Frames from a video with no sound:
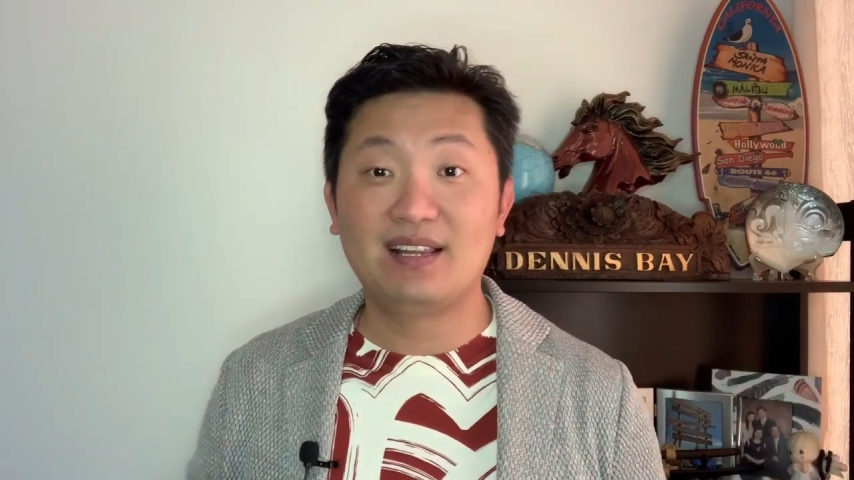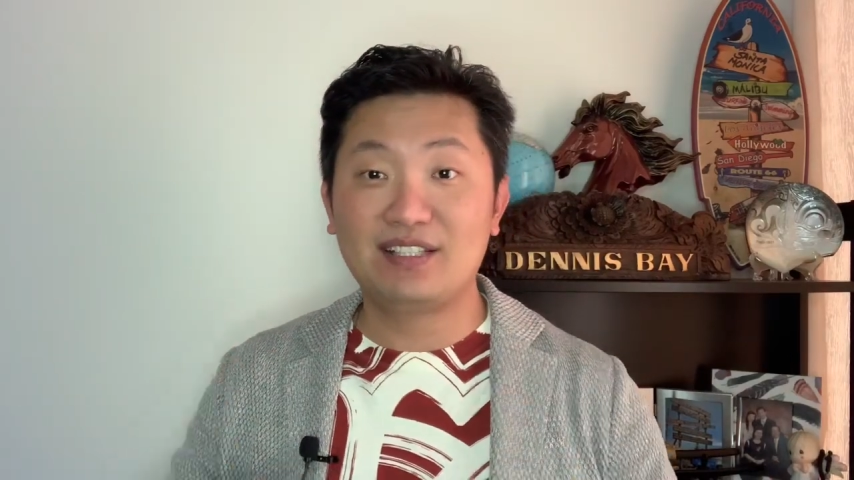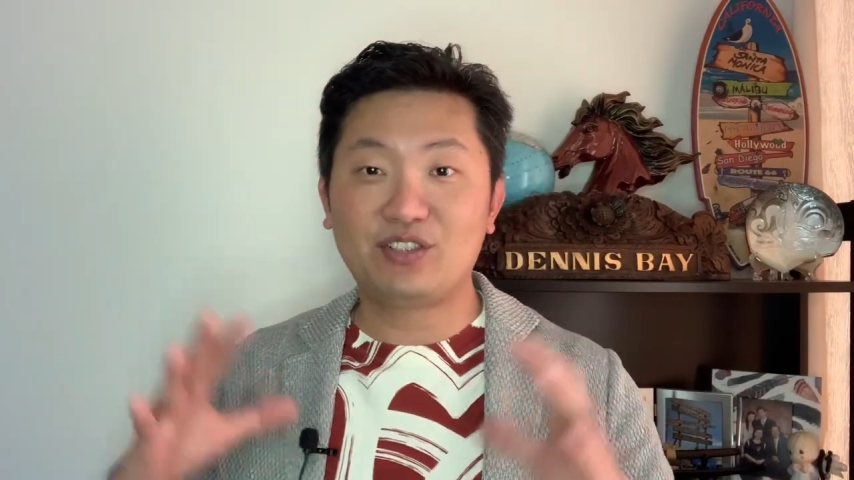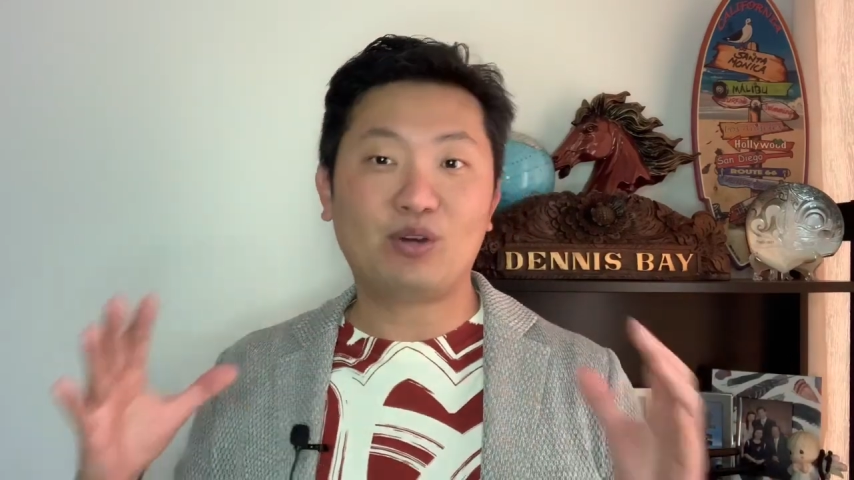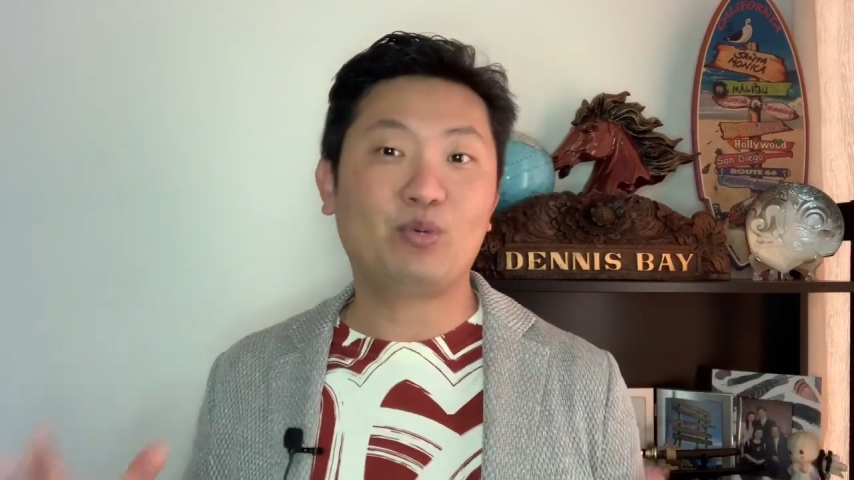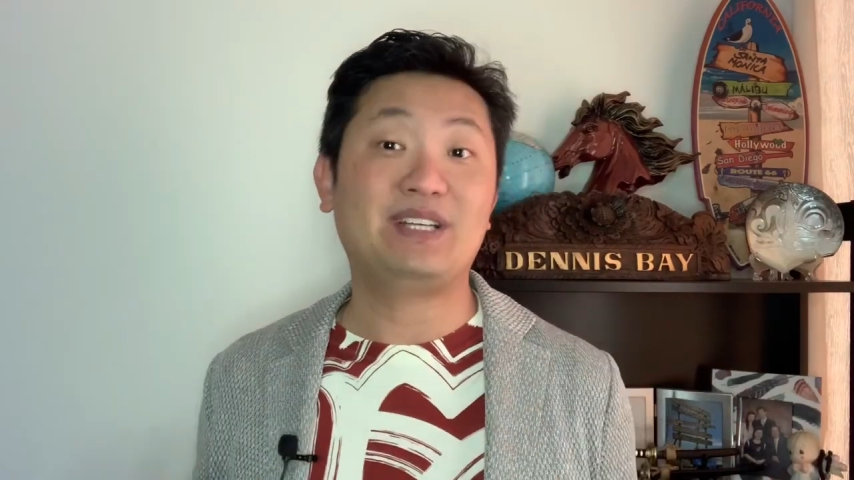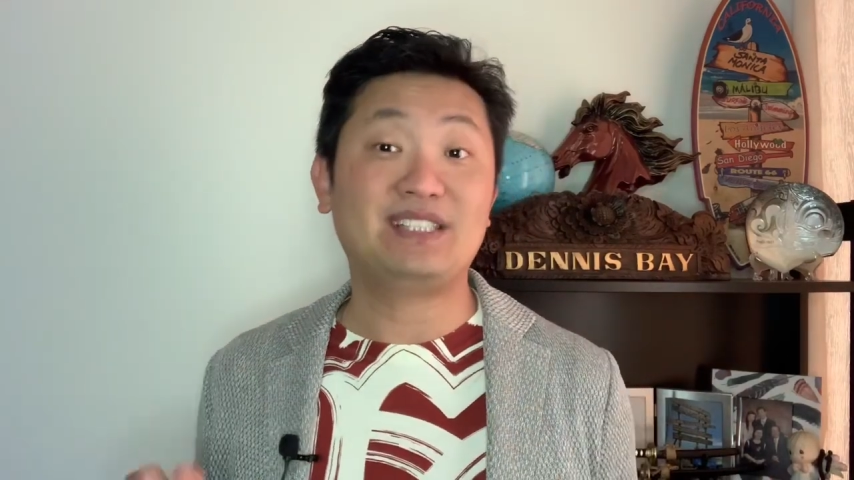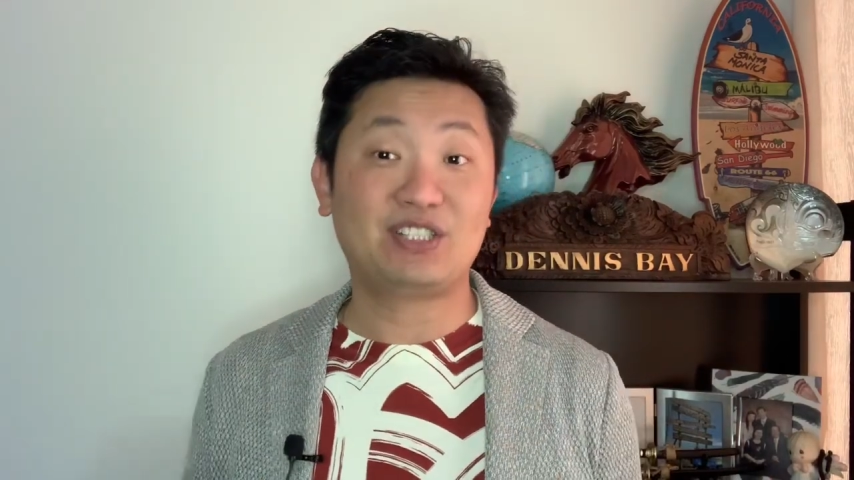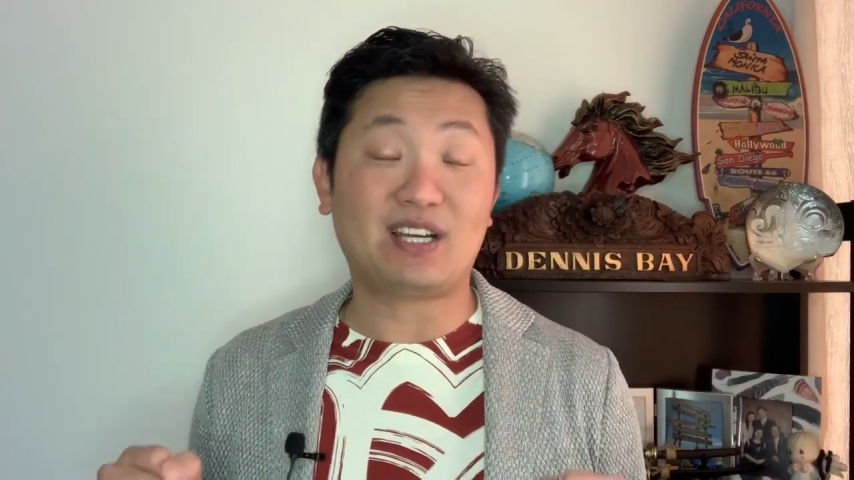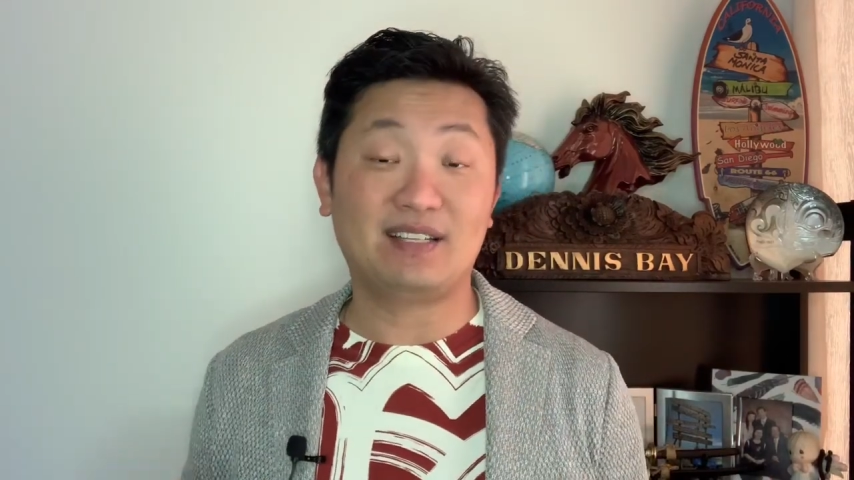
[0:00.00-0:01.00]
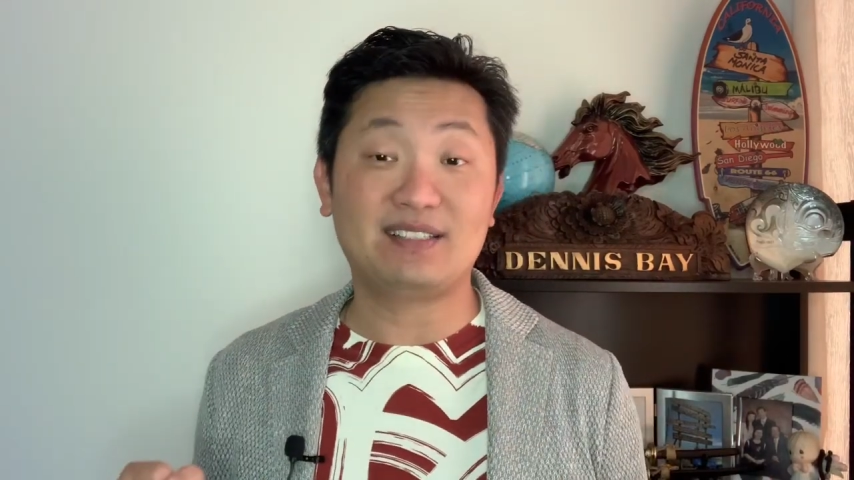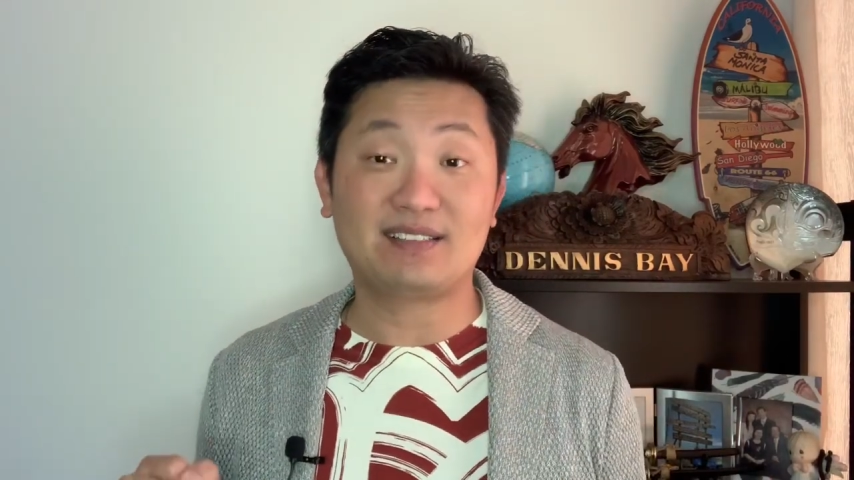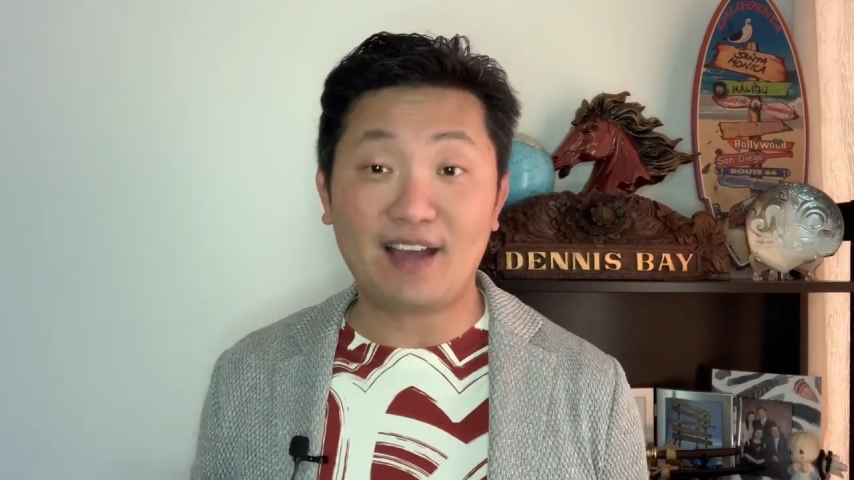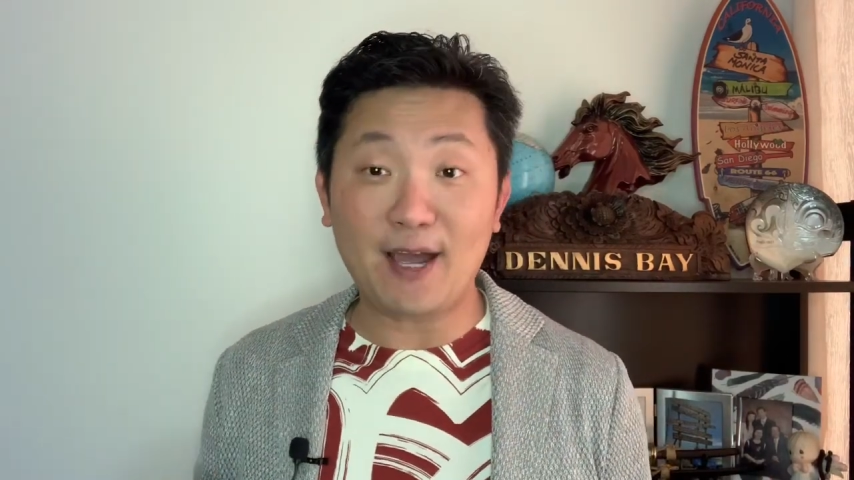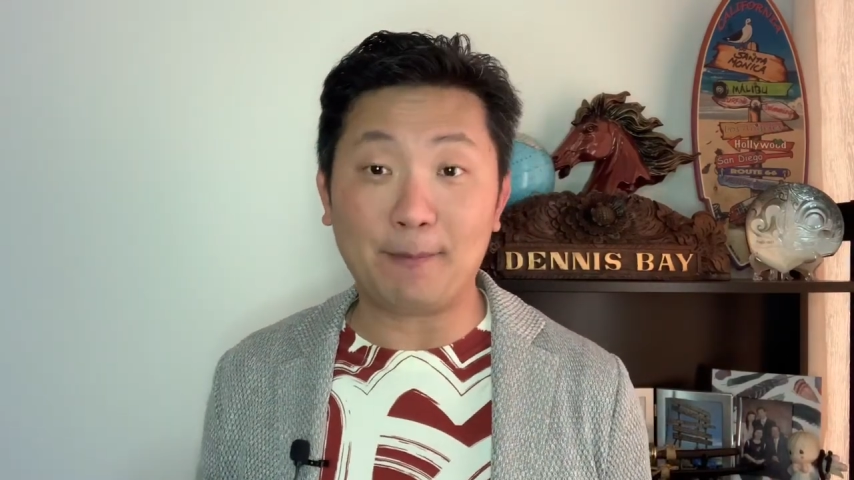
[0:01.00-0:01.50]
Let's not waste each other's
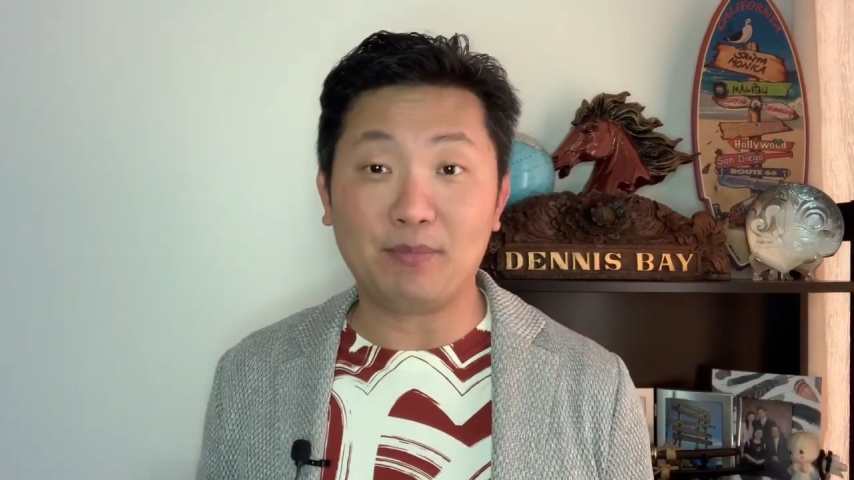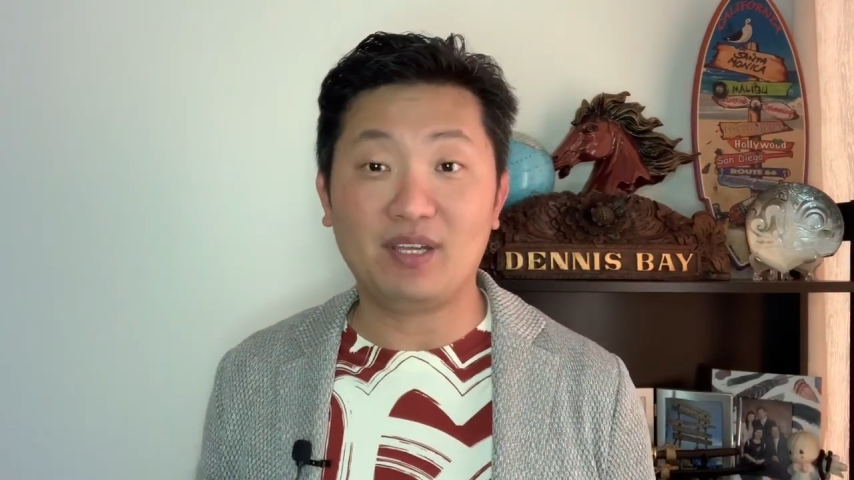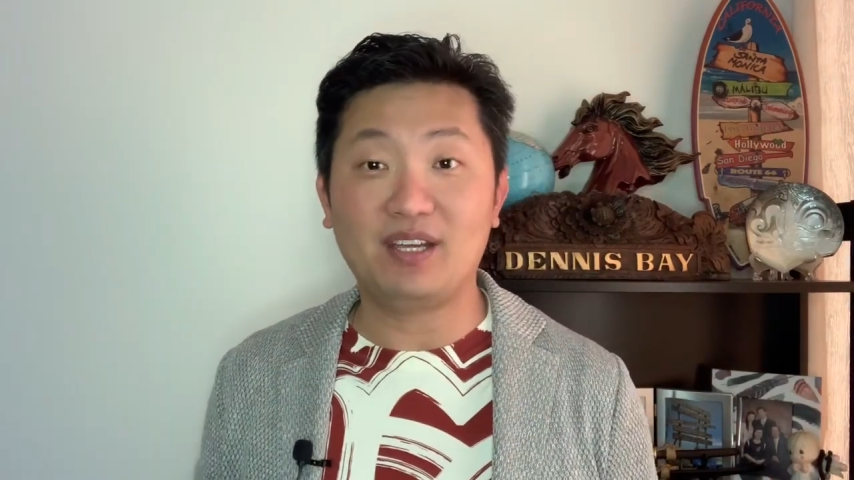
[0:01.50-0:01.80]
time.